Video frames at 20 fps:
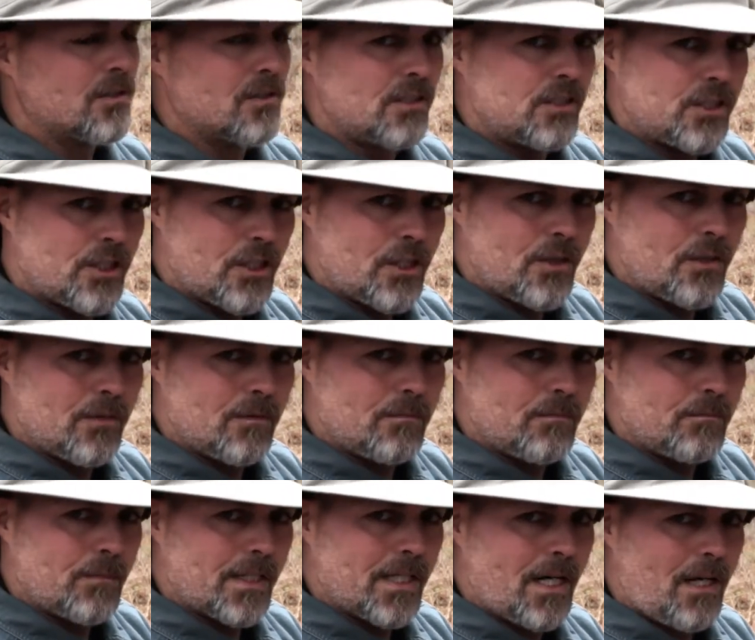to June
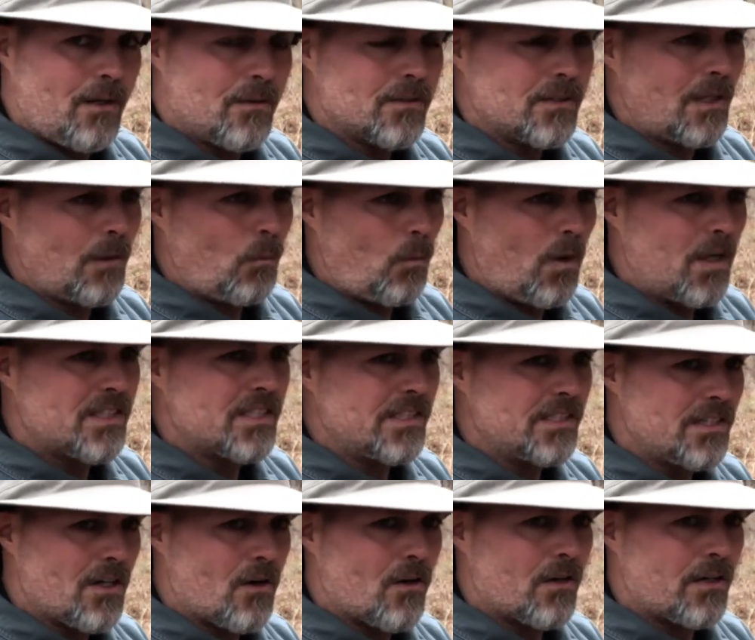because it wasn't
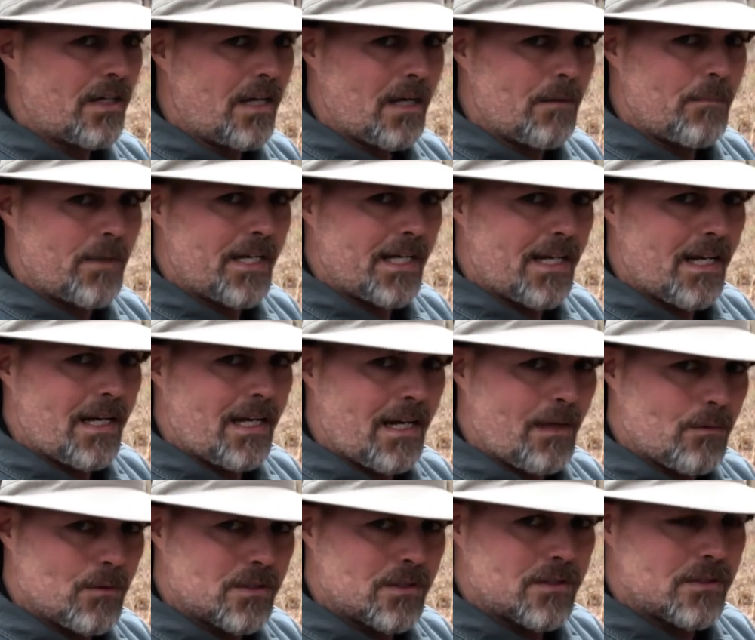dark yet, but it got it
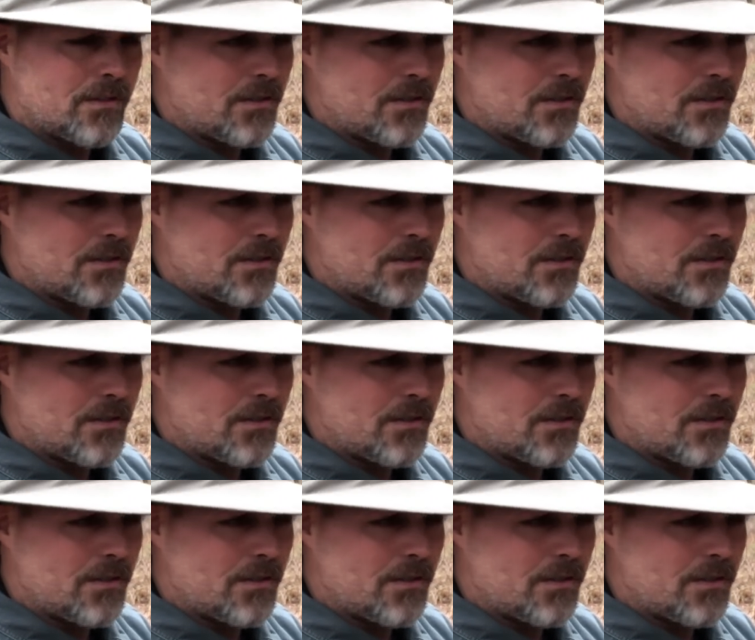was